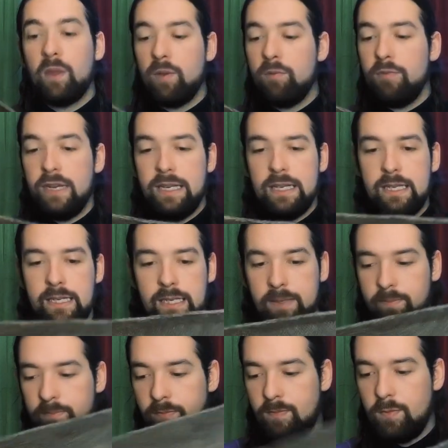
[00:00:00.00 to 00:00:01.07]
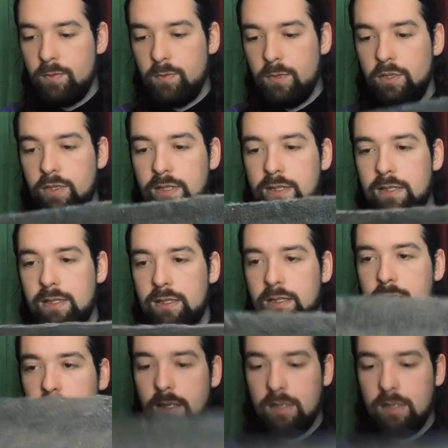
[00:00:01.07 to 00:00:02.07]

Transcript: right, which is